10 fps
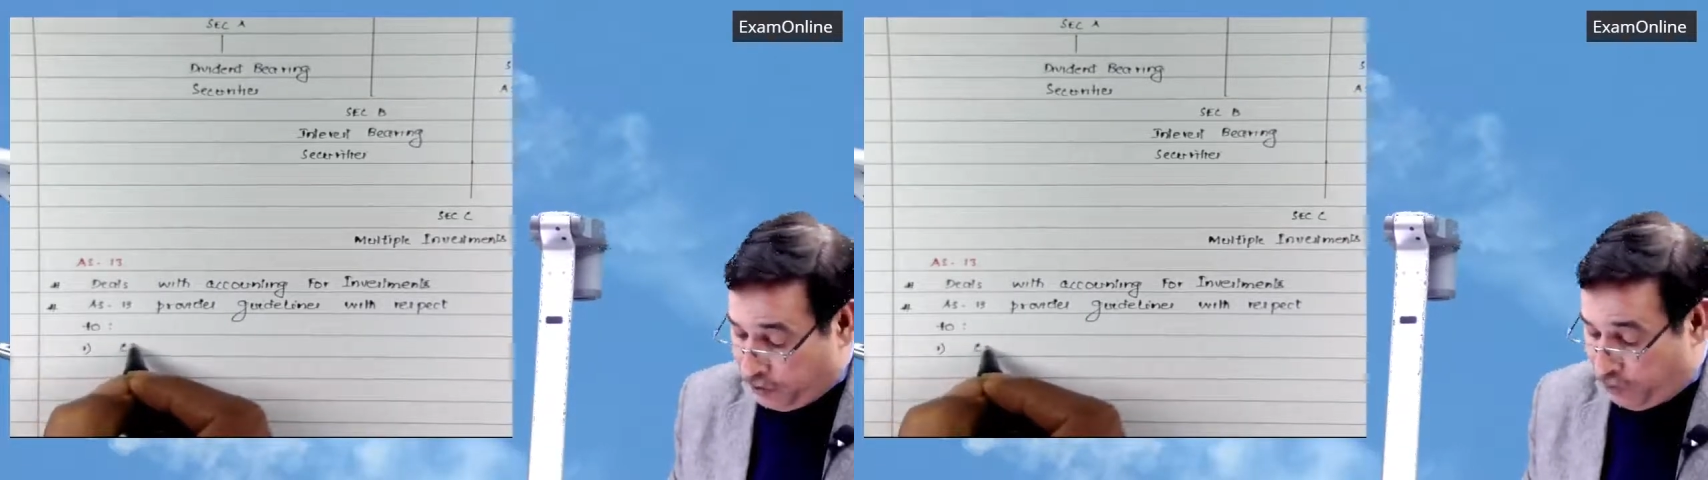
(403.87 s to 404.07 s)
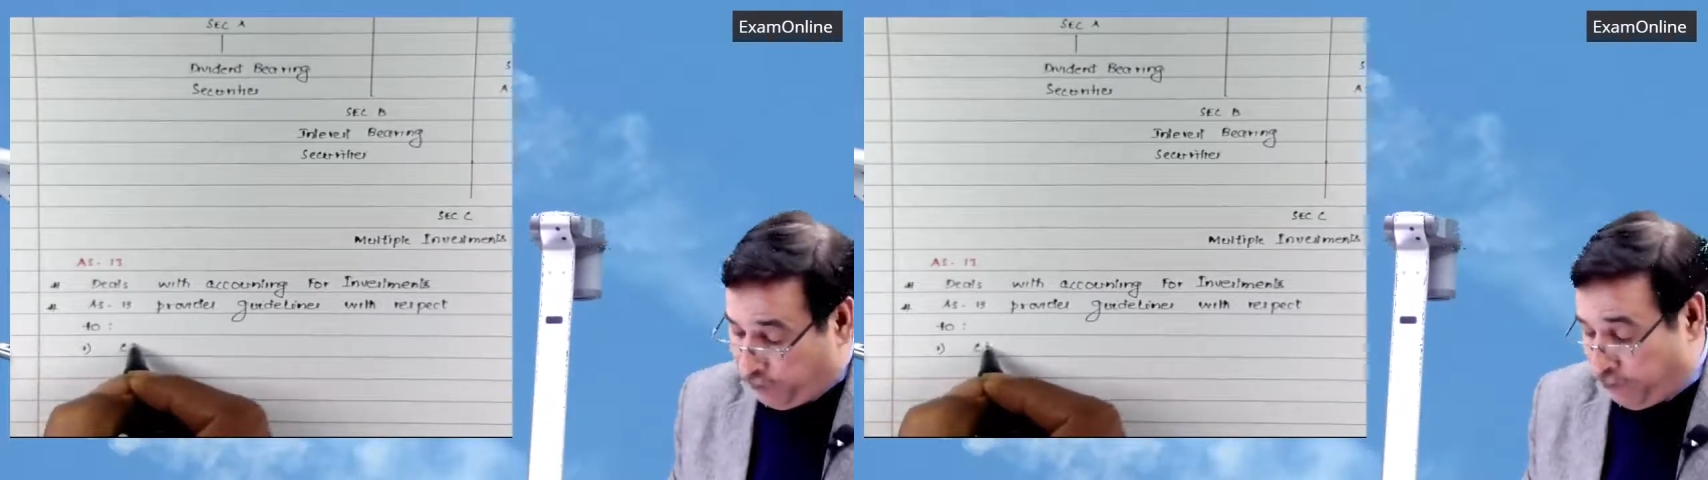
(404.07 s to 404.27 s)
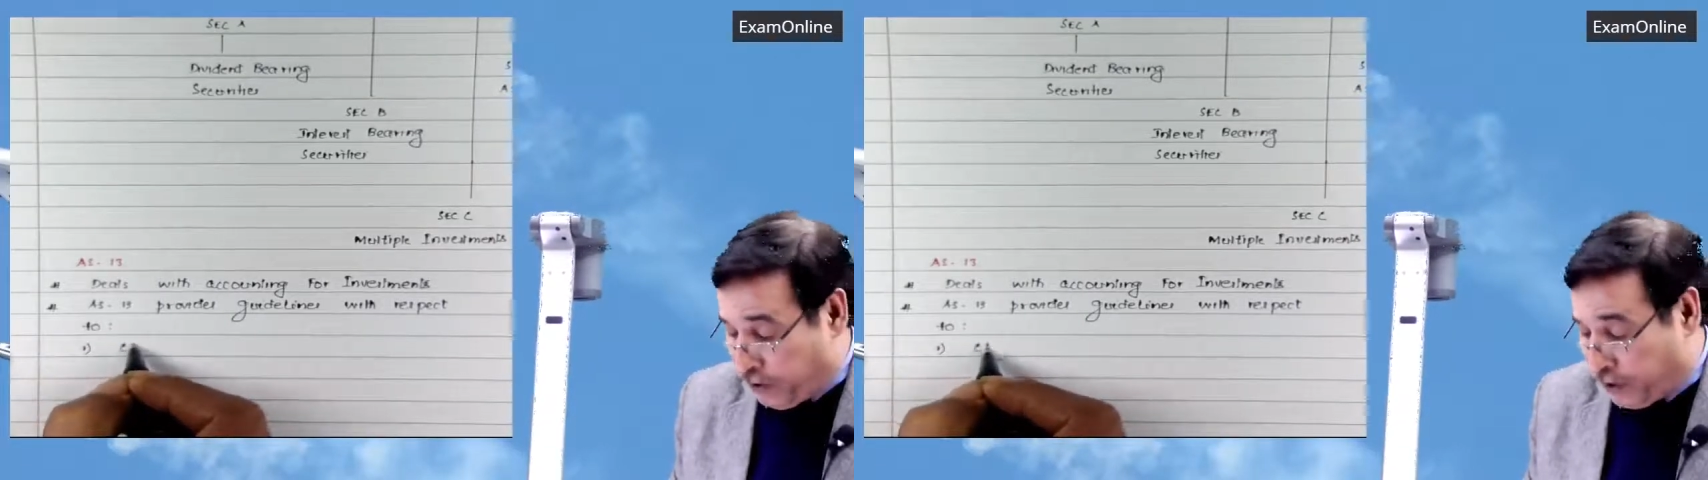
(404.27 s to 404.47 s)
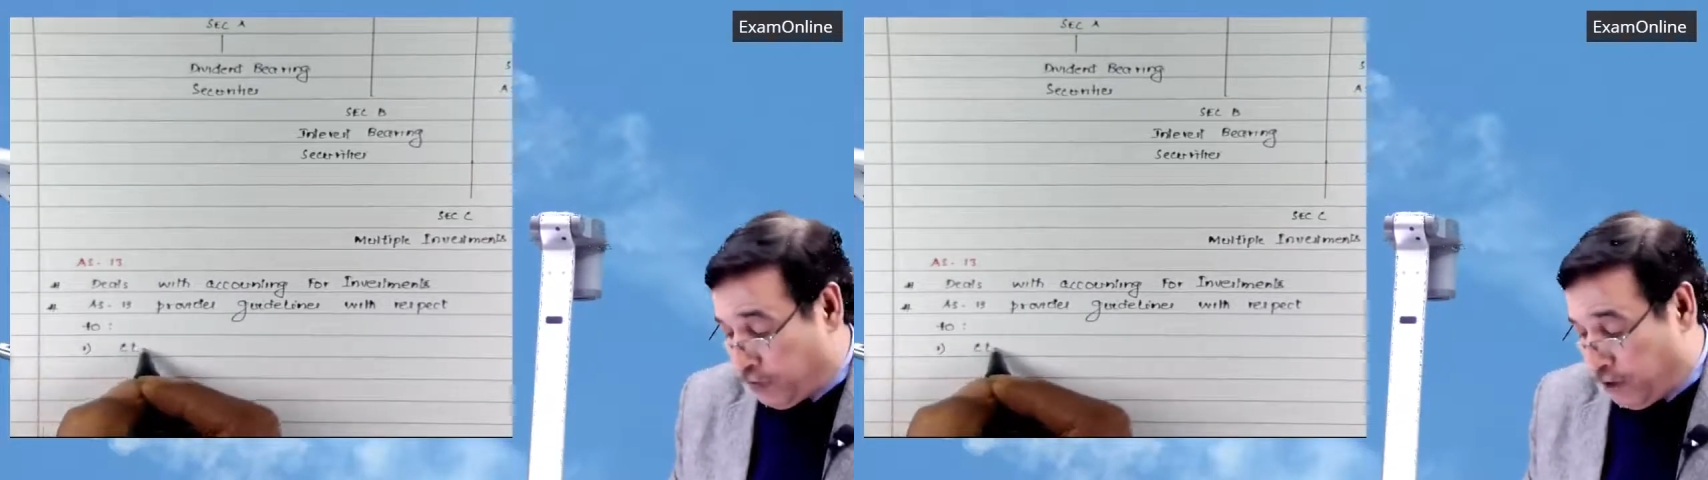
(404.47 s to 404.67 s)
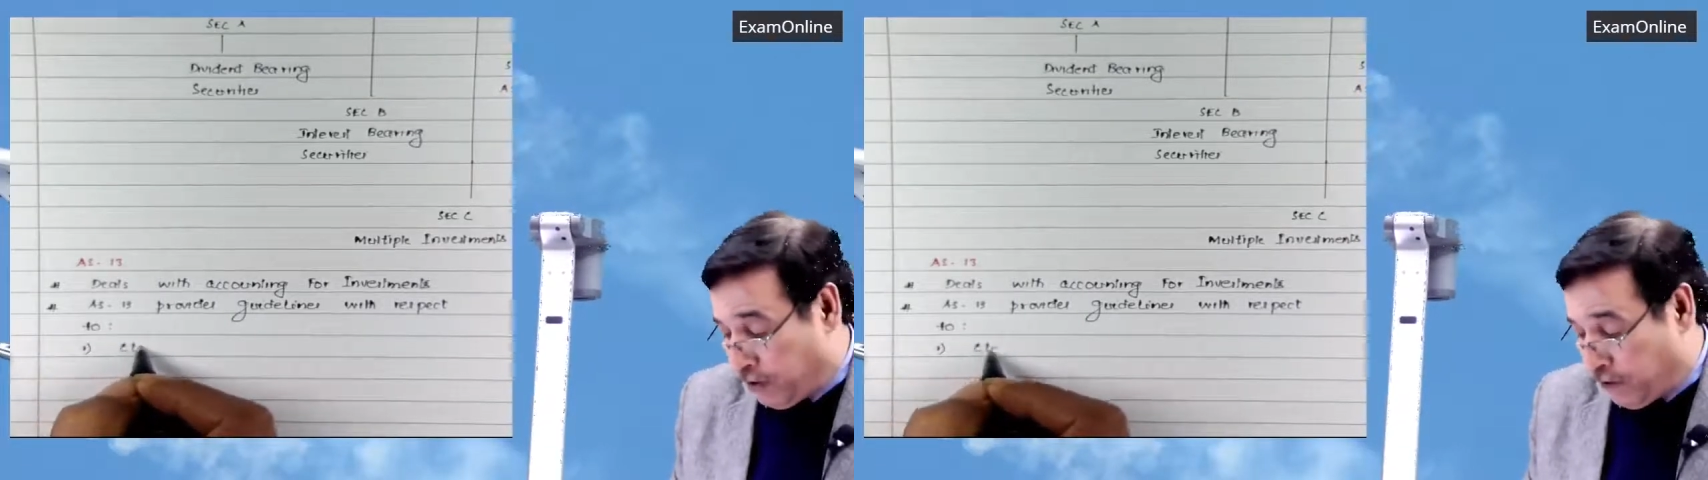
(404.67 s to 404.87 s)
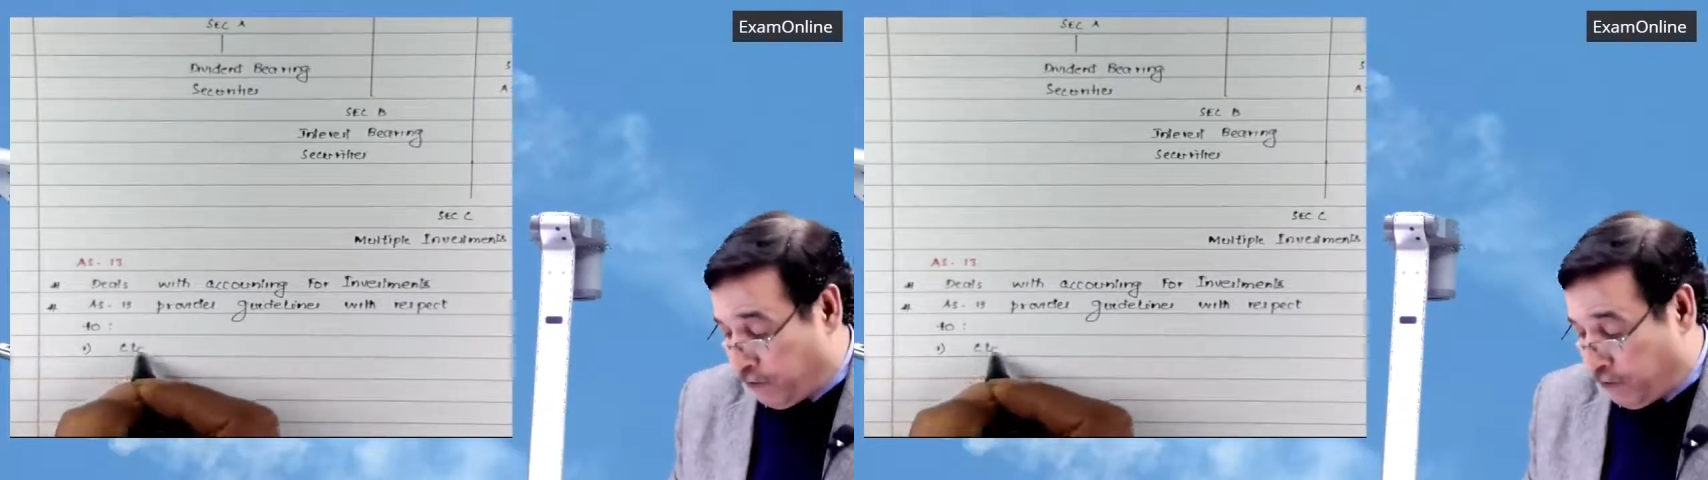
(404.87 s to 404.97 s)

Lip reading: of investment.